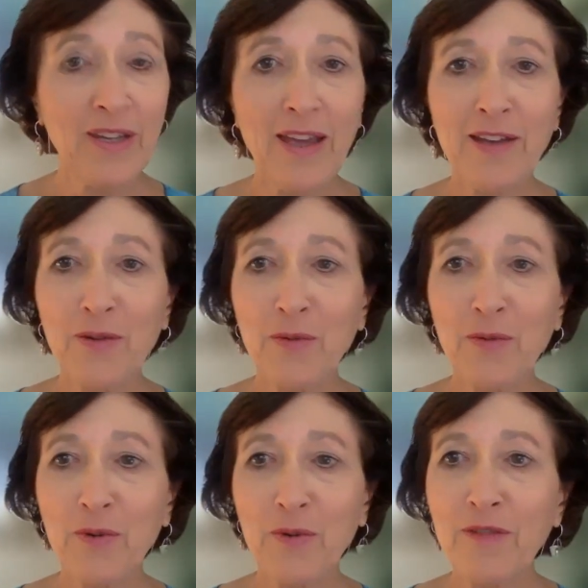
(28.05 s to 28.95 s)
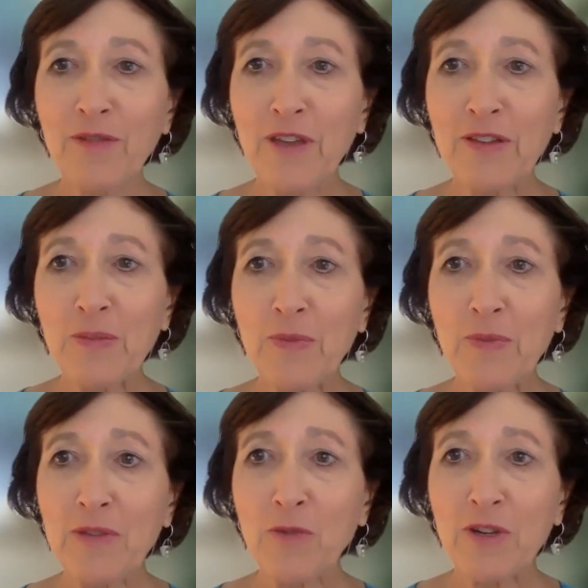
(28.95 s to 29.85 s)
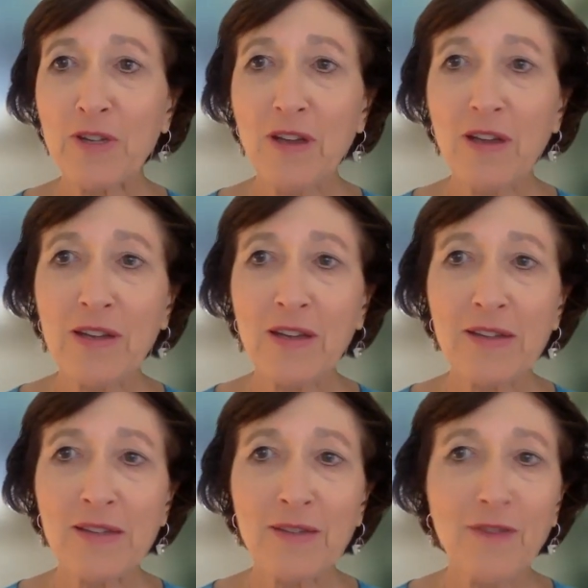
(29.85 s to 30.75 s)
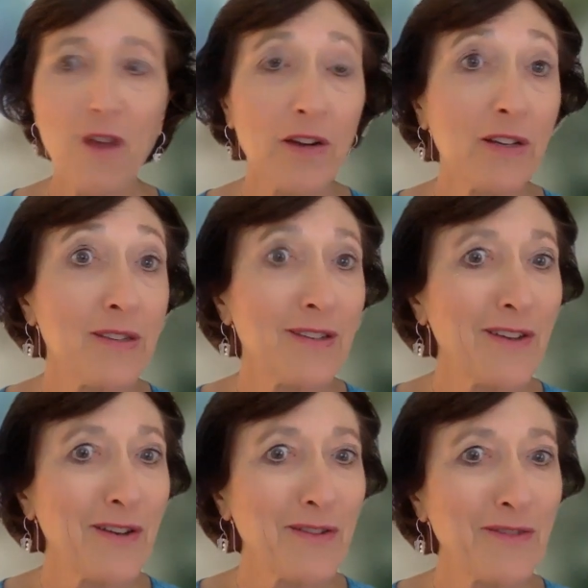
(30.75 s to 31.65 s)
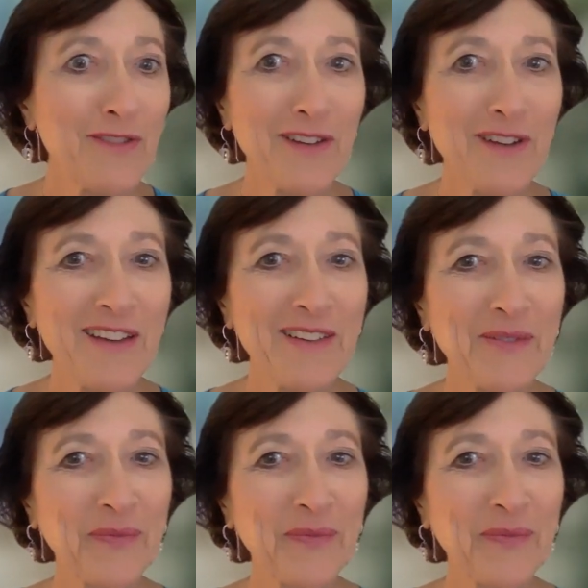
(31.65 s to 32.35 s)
and it worked on Facebook, it worked on uh, Safari. So go figure, right?